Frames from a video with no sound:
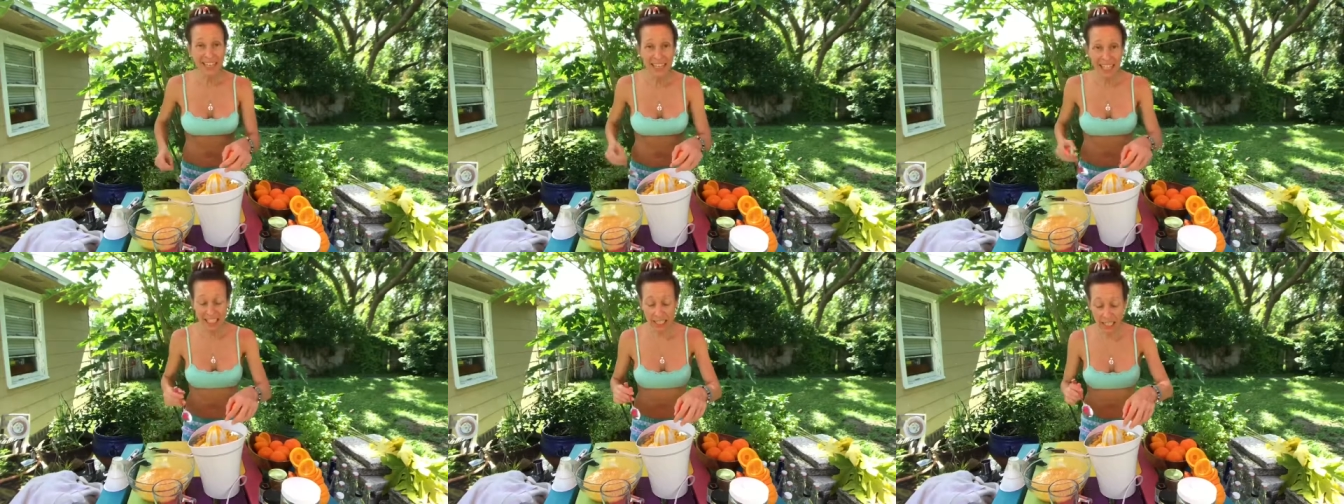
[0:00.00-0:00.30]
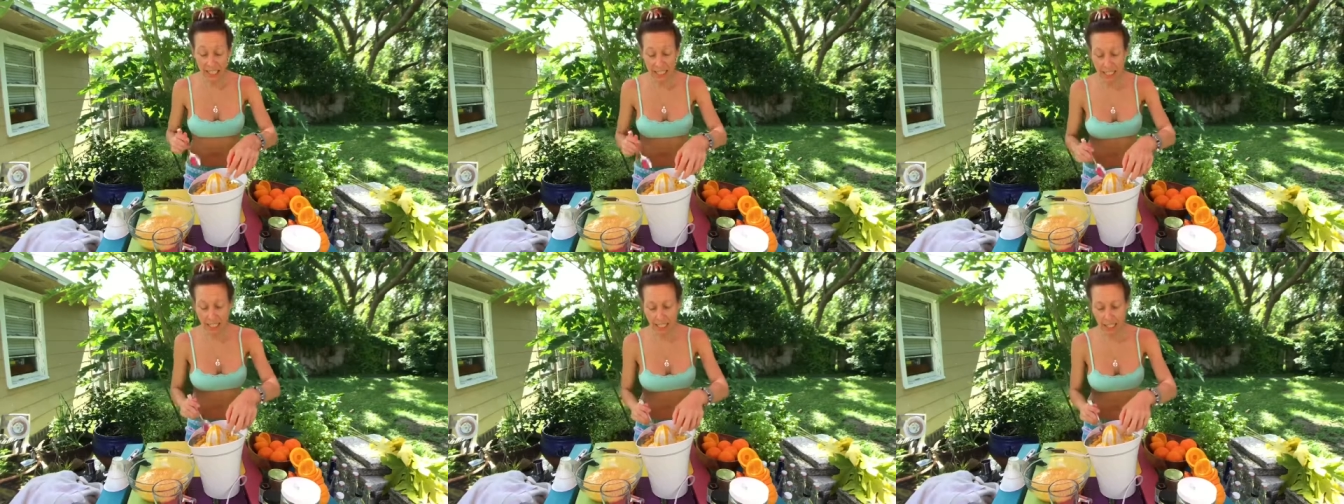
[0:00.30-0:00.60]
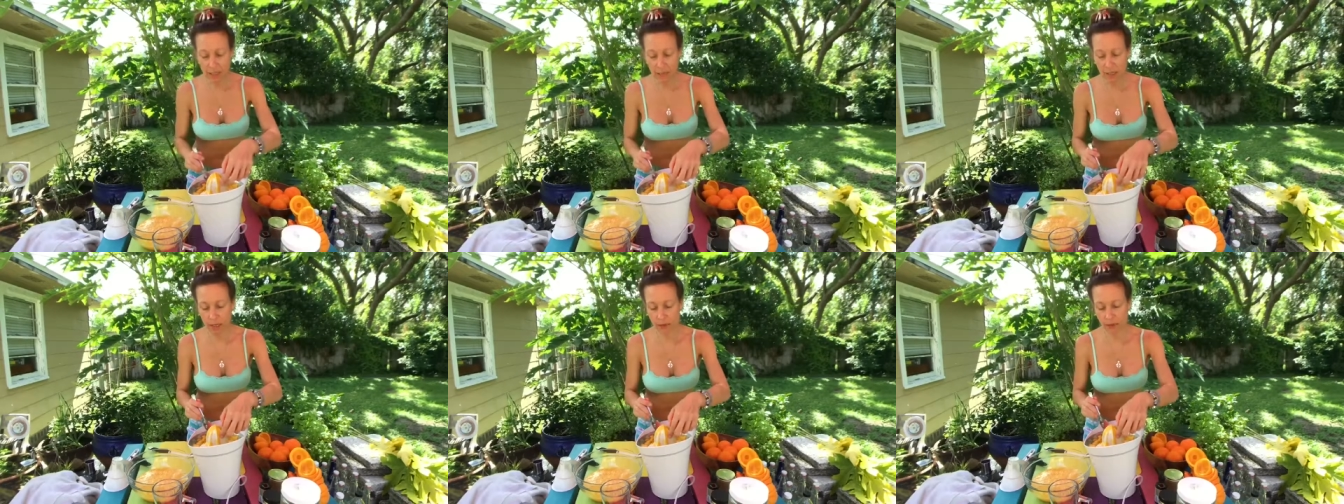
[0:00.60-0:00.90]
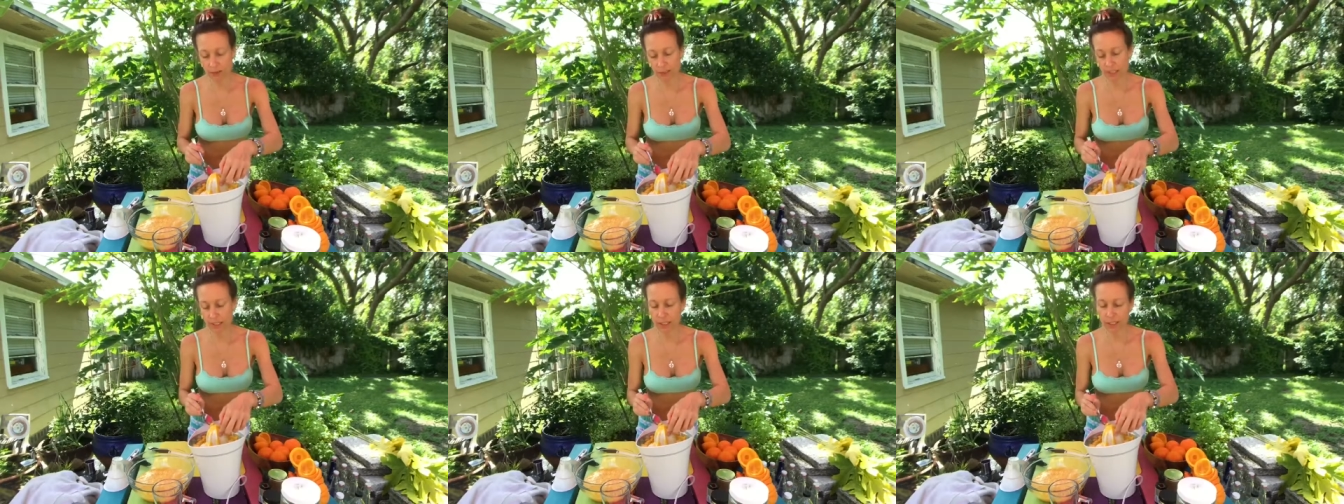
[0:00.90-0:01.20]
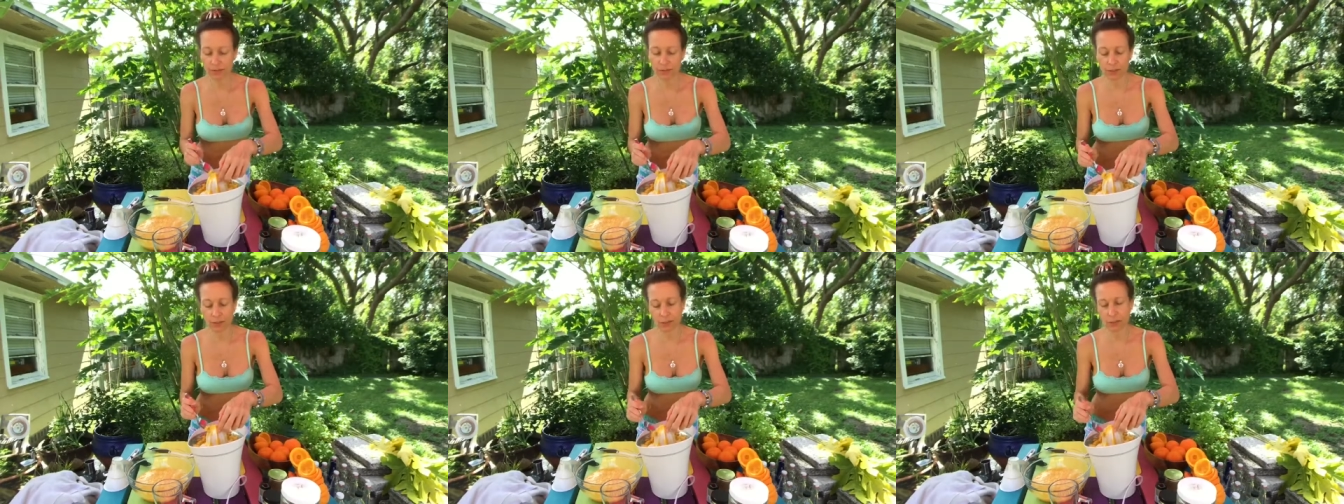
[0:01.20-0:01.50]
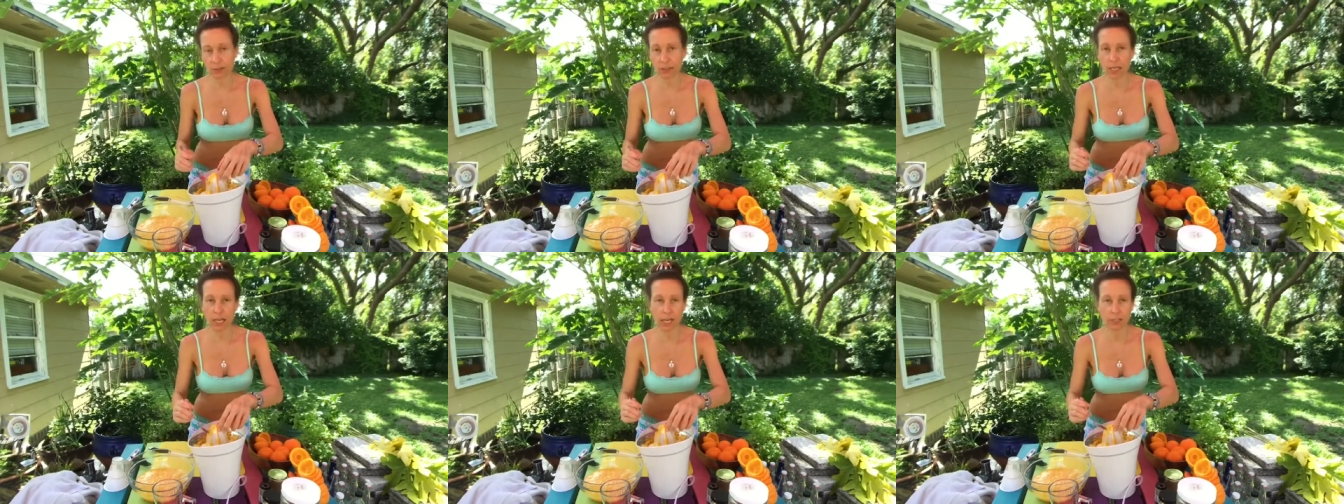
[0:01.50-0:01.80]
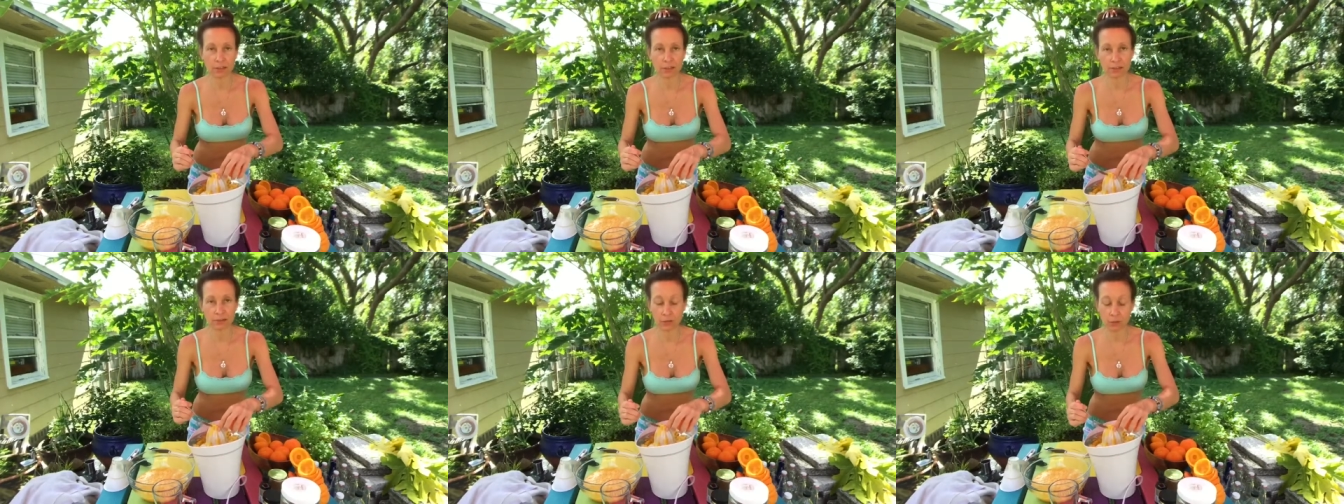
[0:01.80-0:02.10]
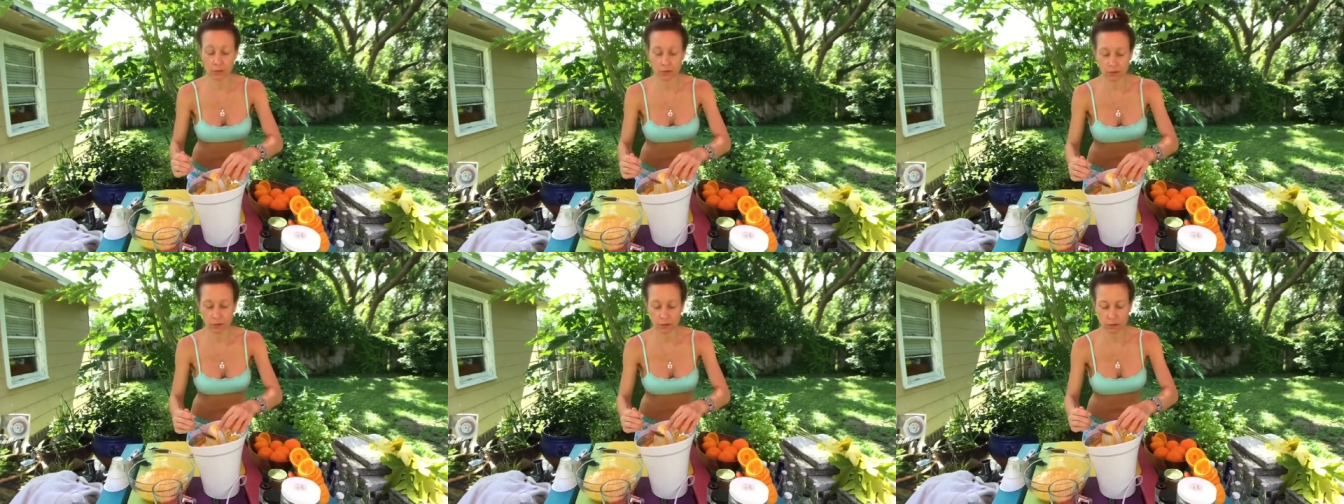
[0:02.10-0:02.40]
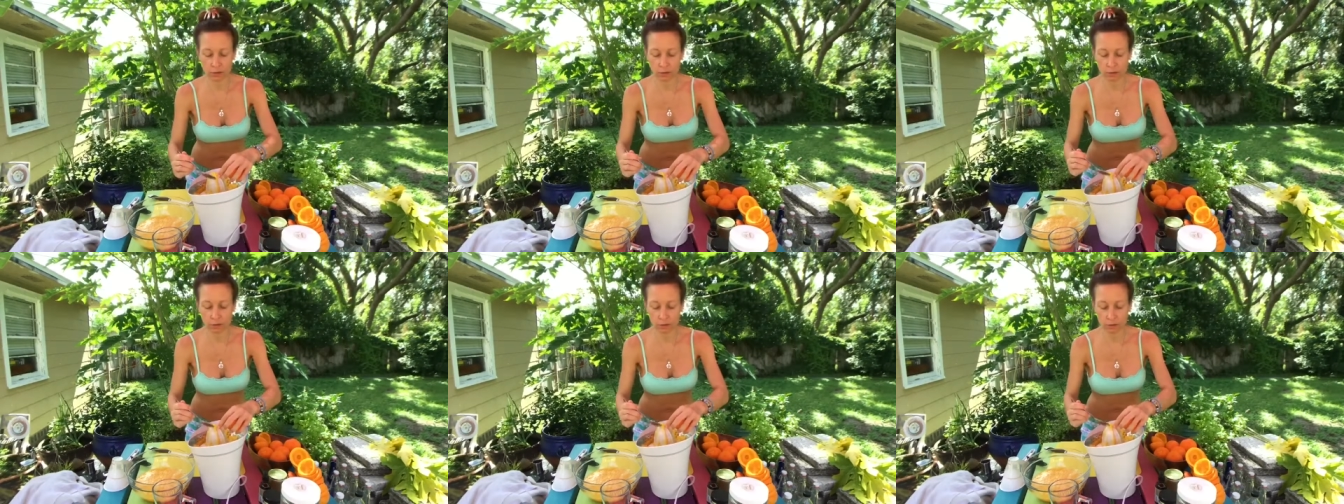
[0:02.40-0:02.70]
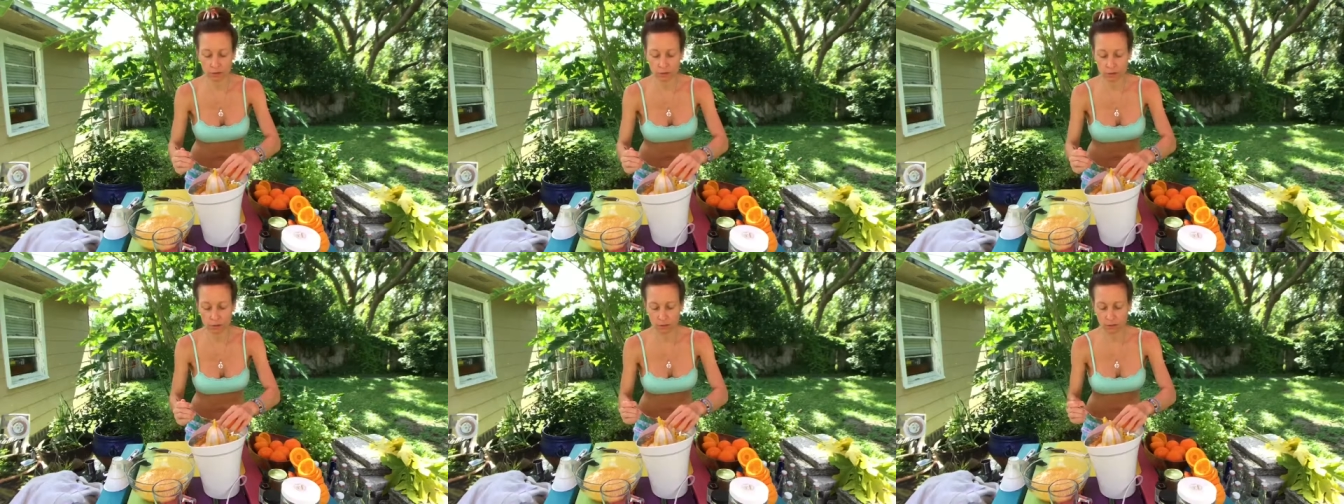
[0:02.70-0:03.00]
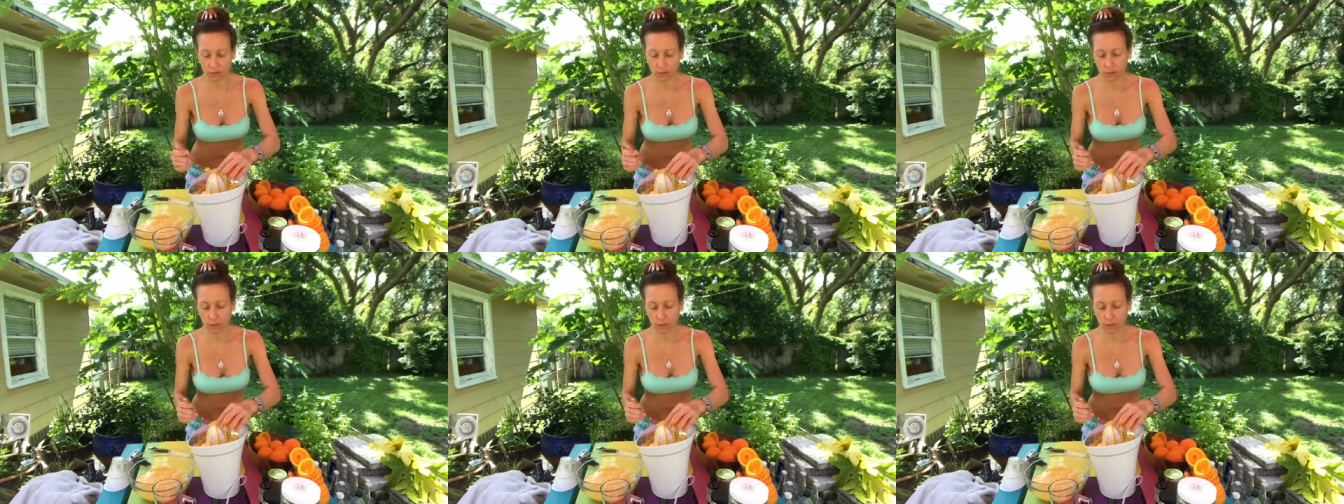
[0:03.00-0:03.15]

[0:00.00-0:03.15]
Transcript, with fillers: And then they come out and they give you your glass of orange juice.